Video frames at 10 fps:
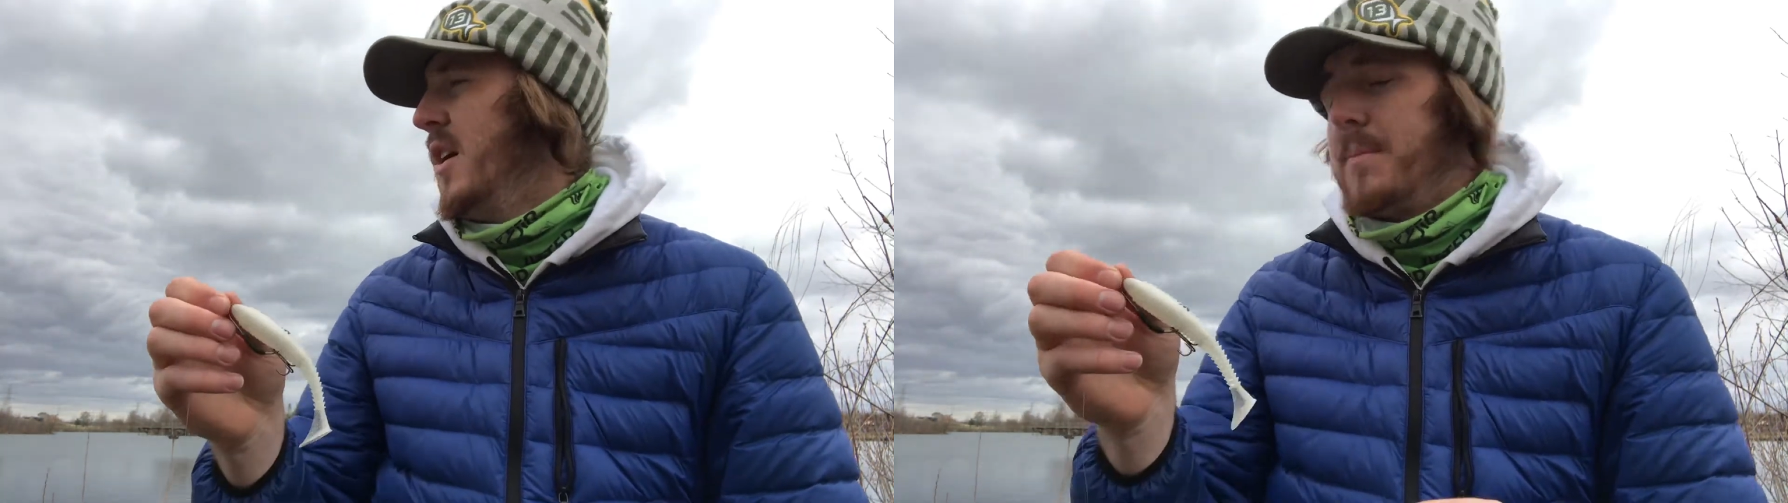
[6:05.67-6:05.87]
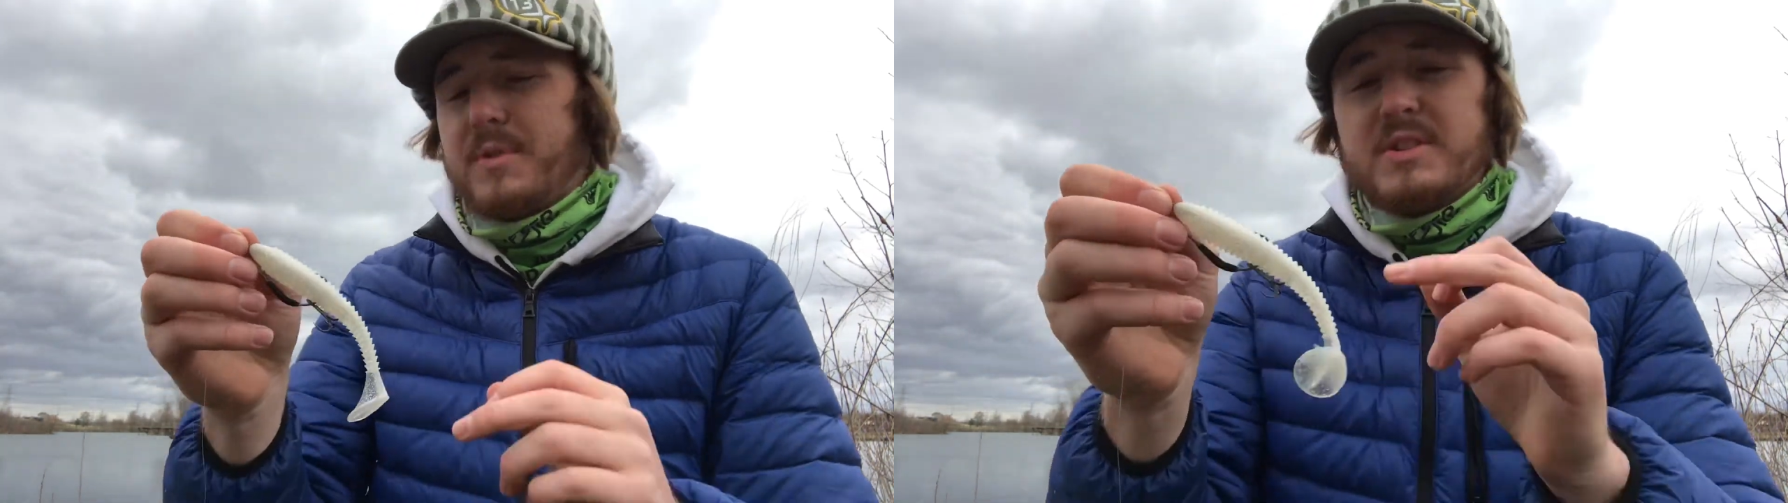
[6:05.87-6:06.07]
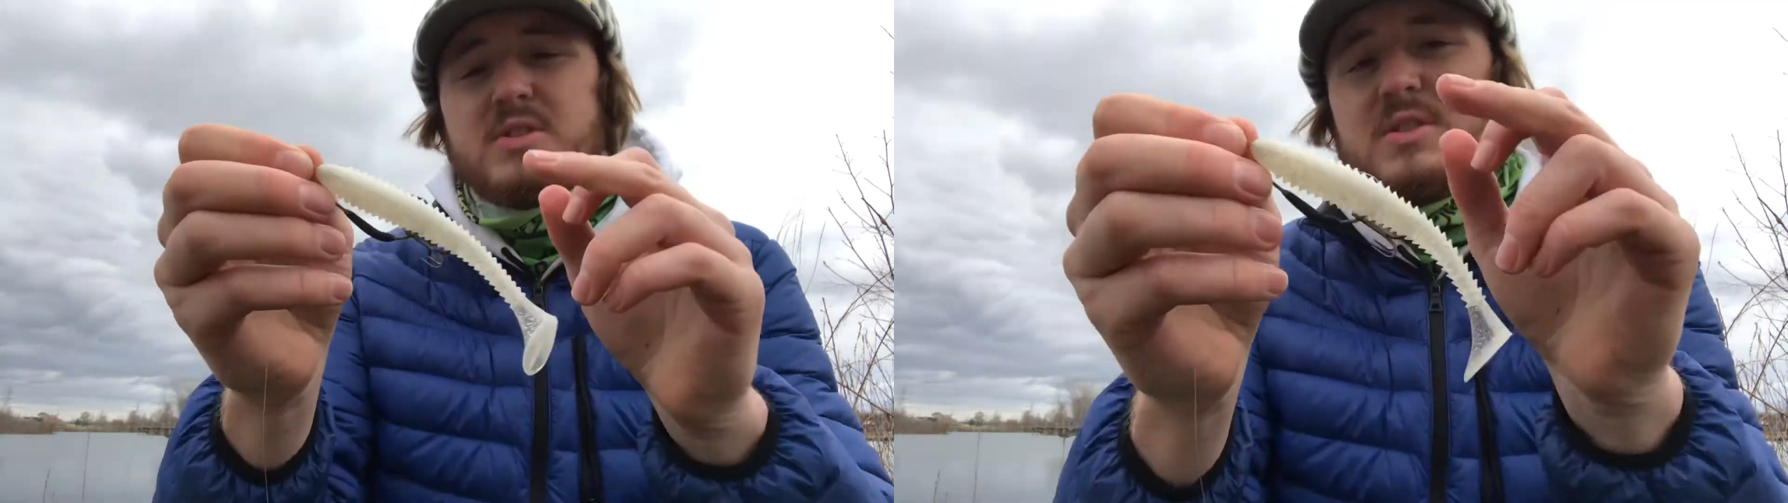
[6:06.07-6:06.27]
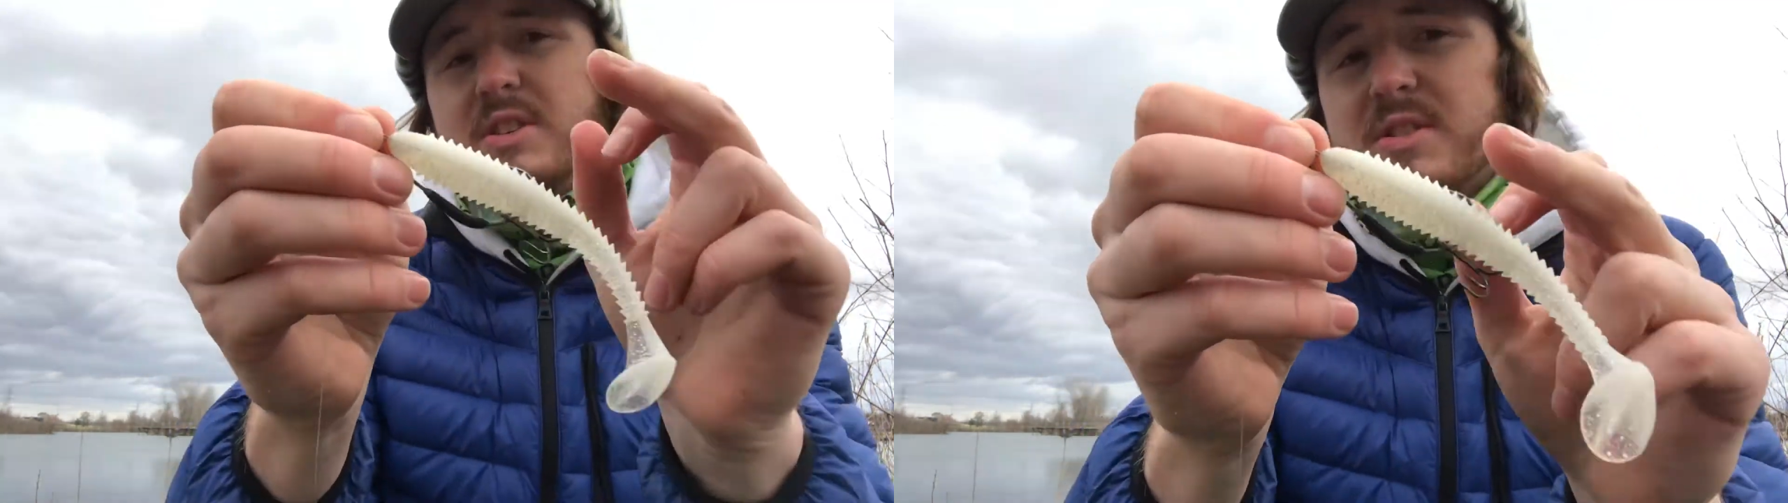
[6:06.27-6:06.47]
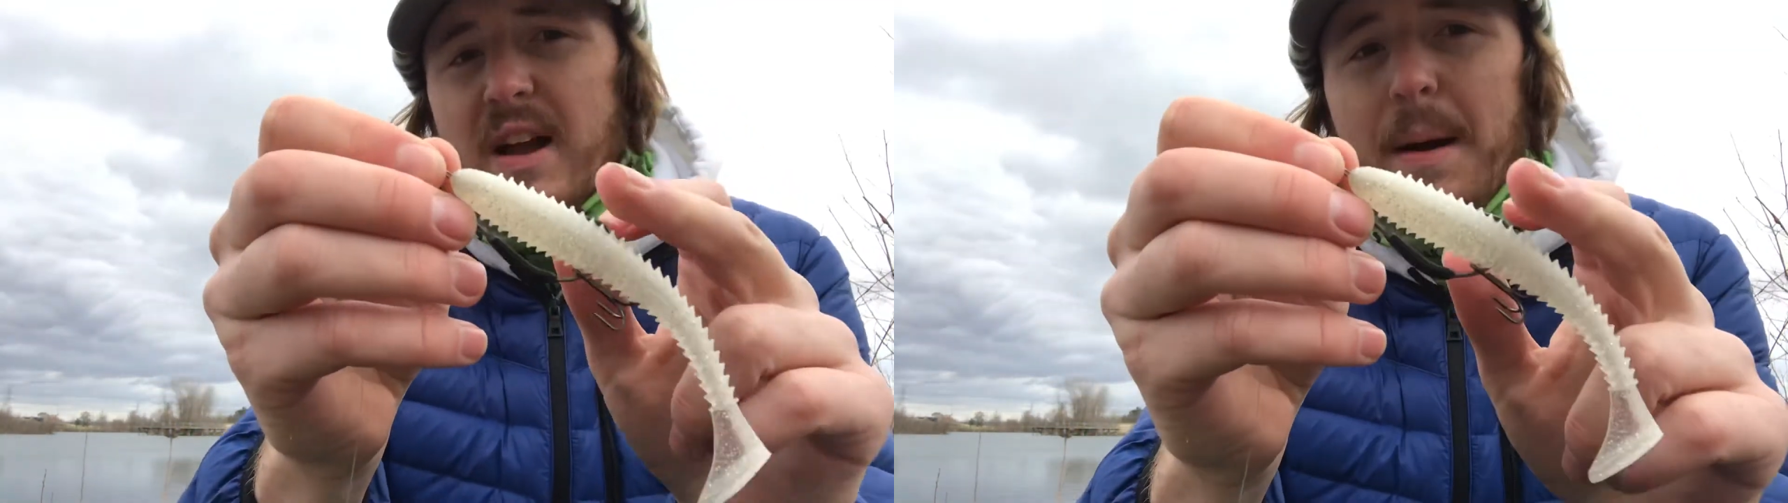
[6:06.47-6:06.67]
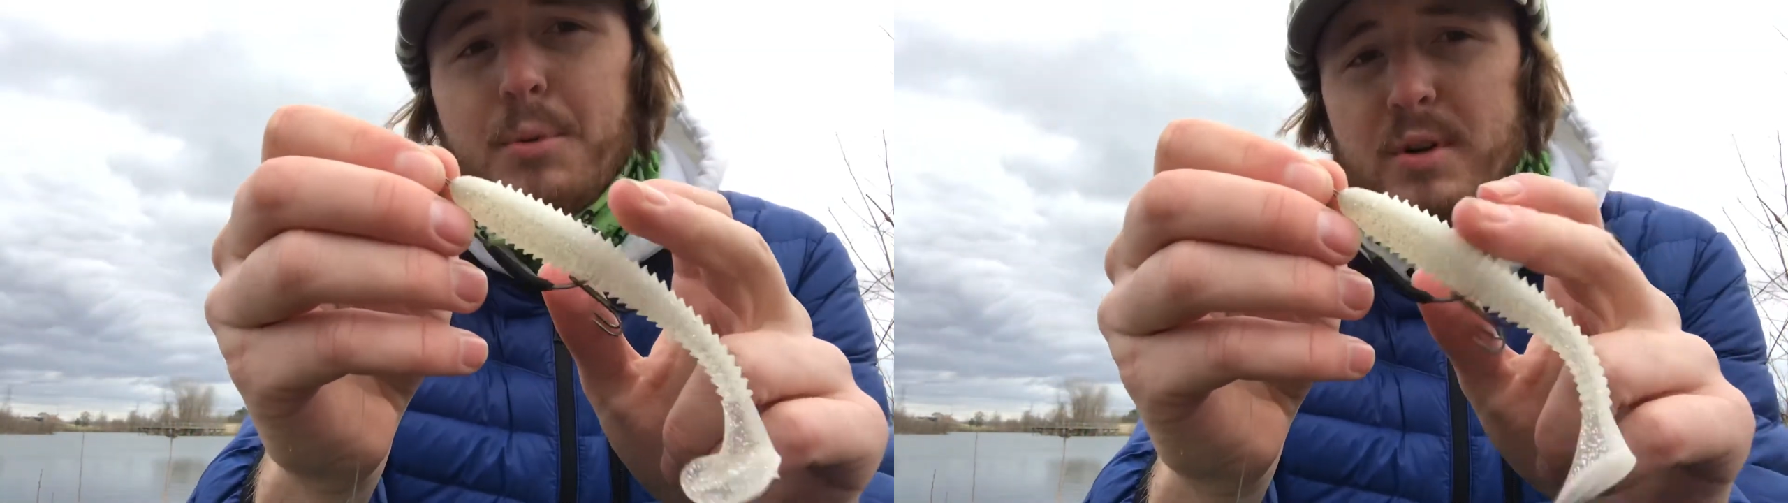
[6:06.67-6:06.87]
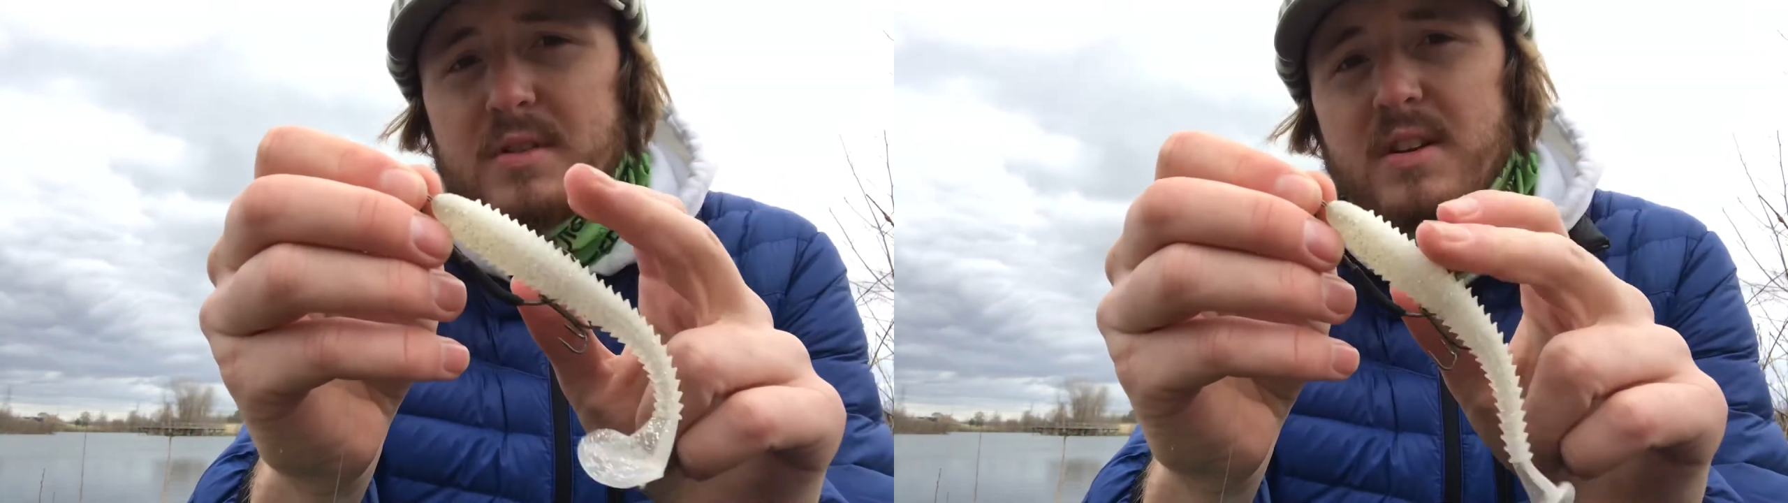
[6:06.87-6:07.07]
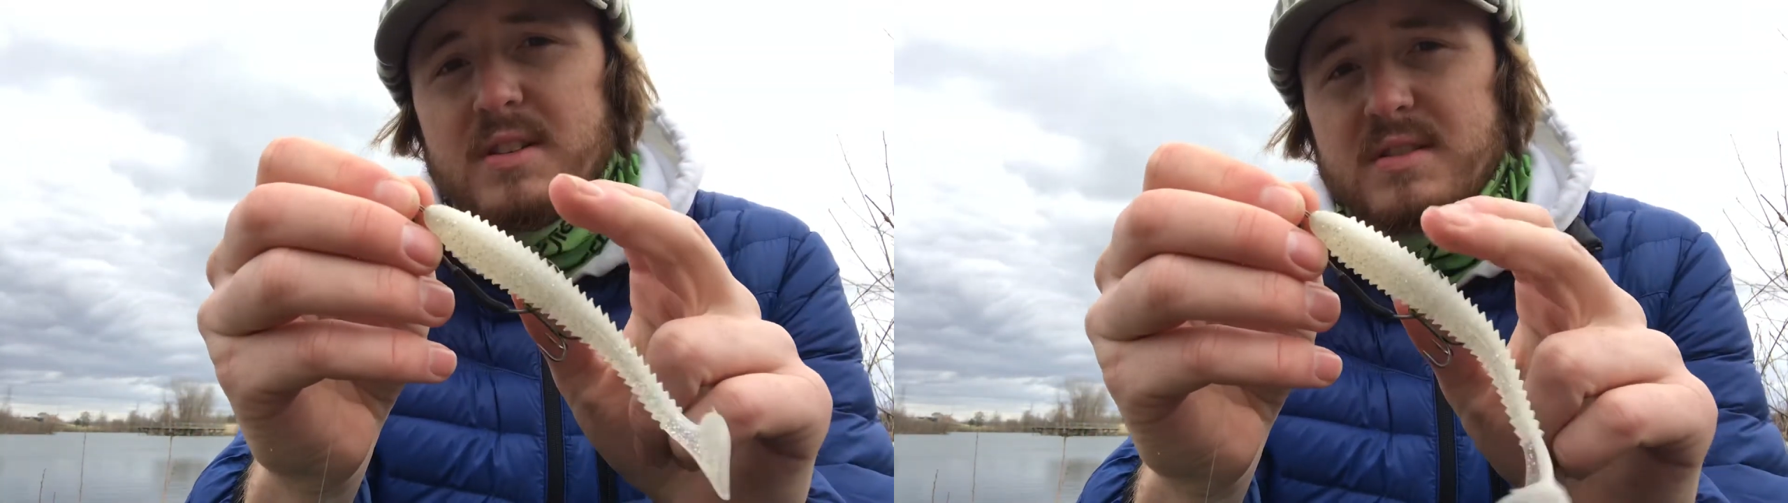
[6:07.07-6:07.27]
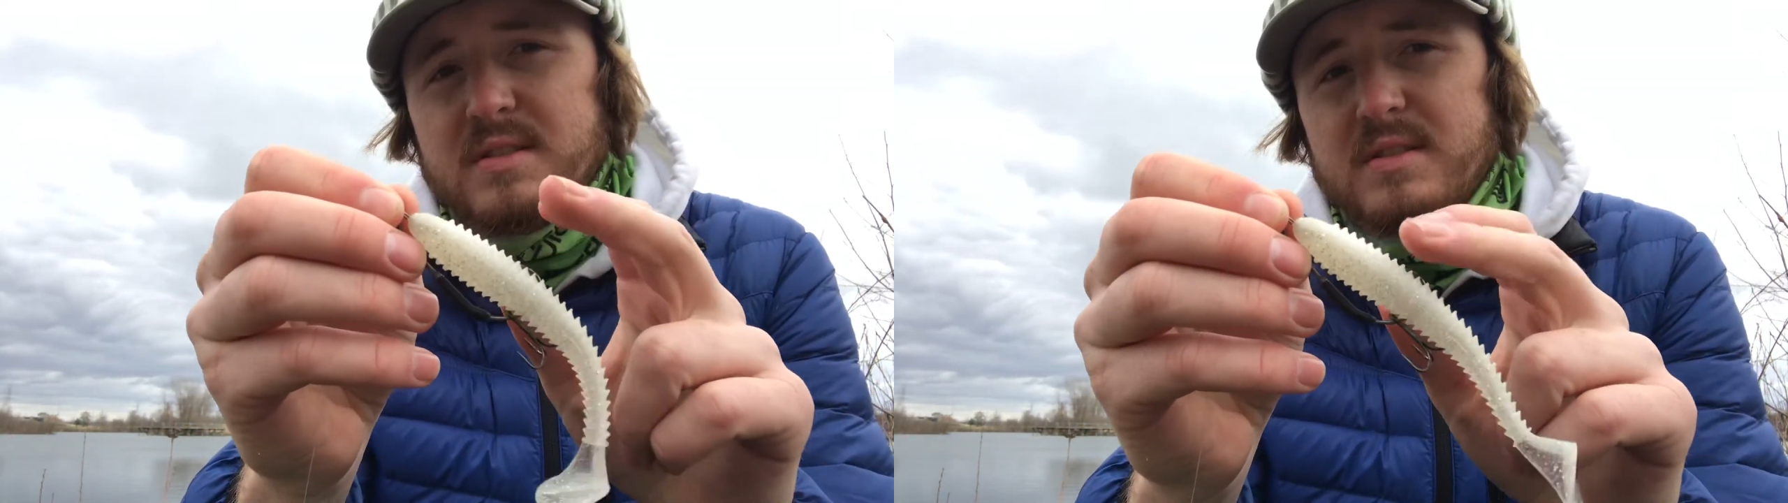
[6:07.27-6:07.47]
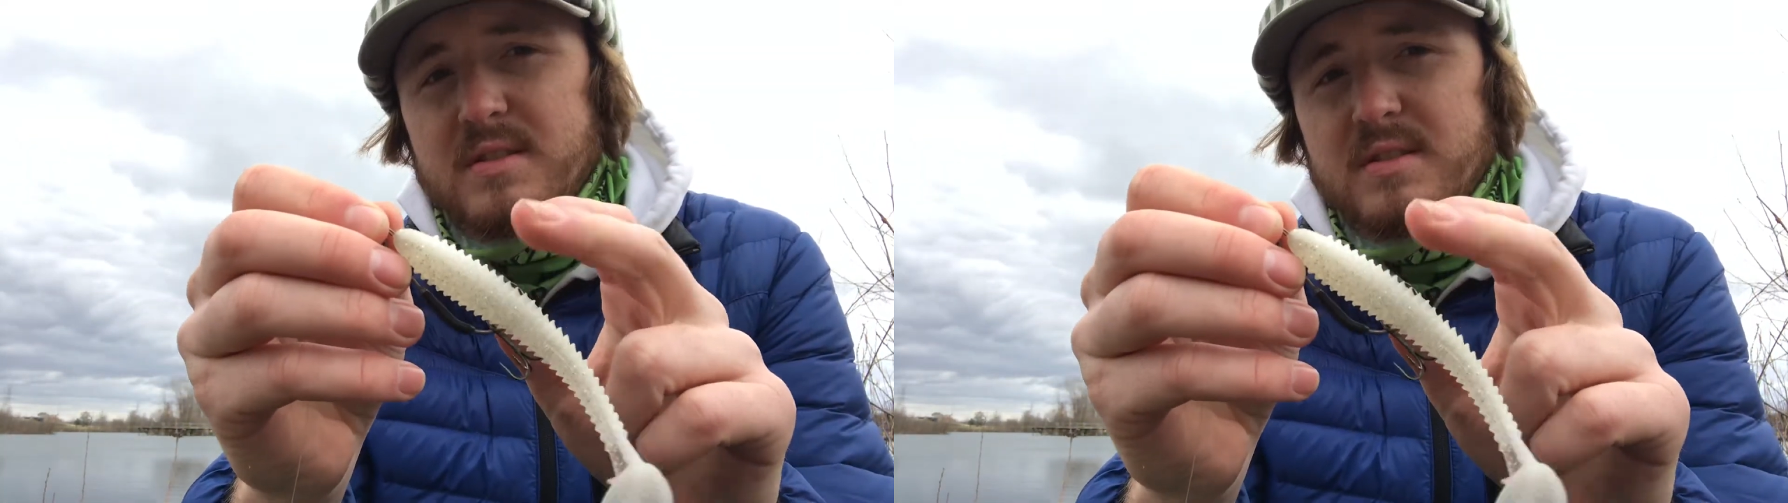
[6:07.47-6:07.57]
this top hook does